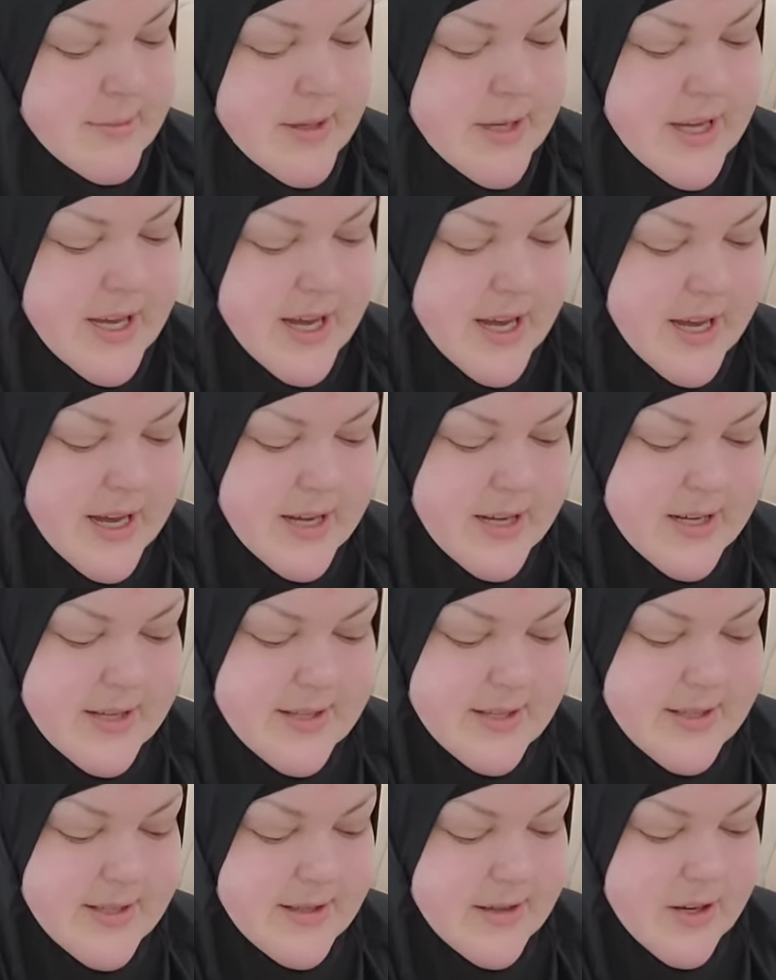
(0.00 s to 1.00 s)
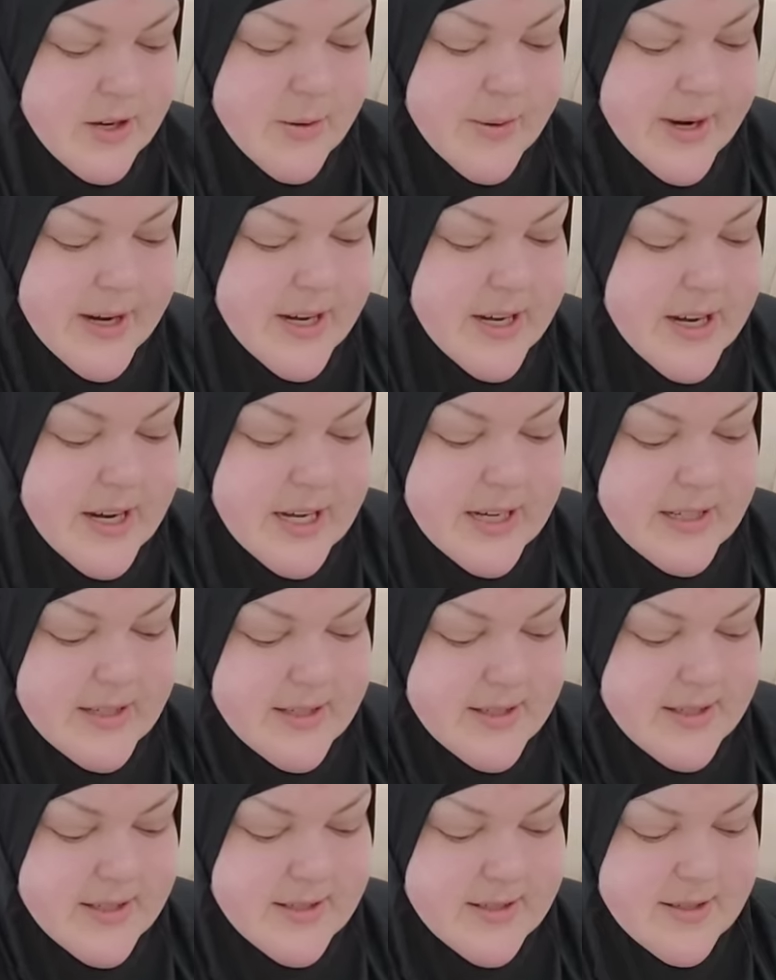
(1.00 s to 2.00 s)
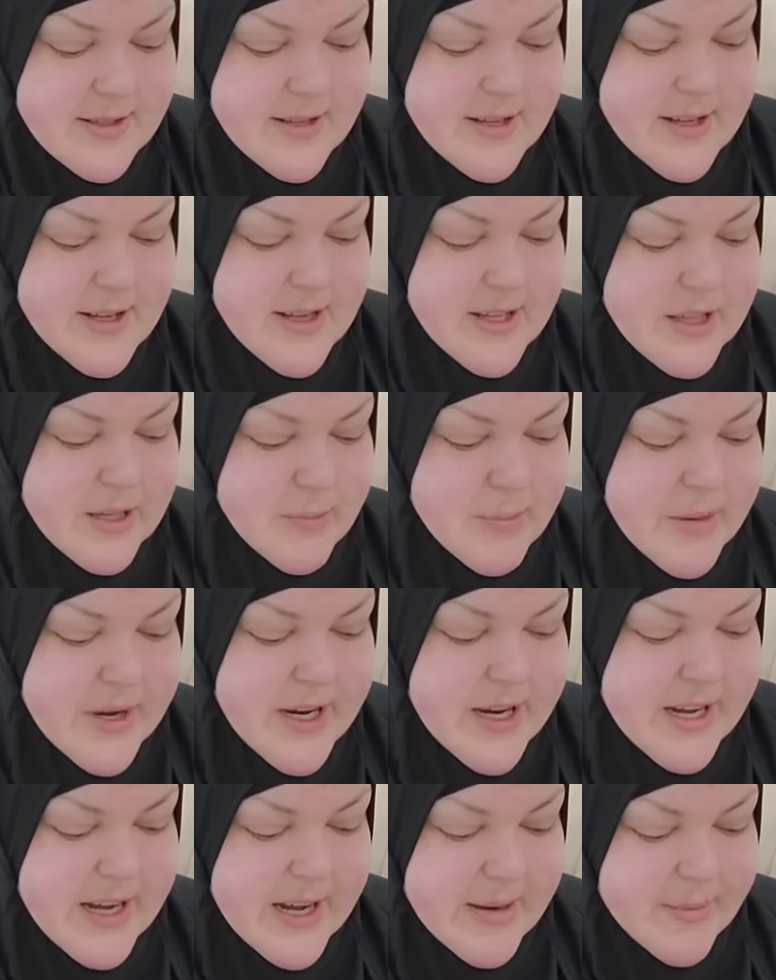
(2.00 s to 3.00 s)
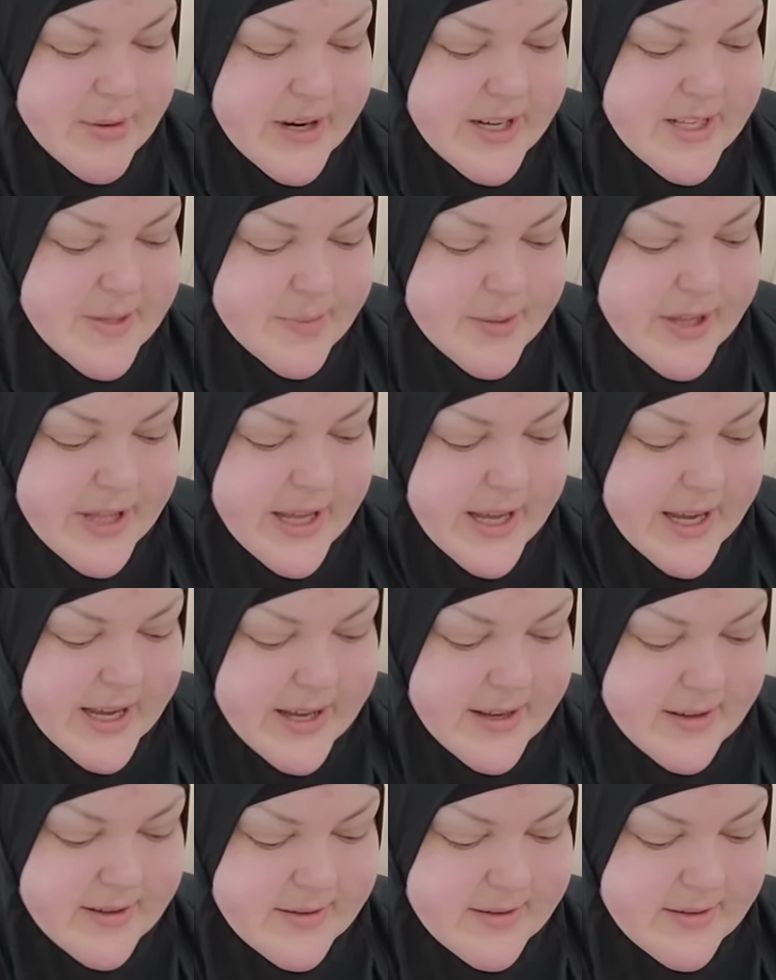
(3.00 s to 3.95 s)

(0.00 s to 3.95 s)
My cat is going nuts. The minute I press play,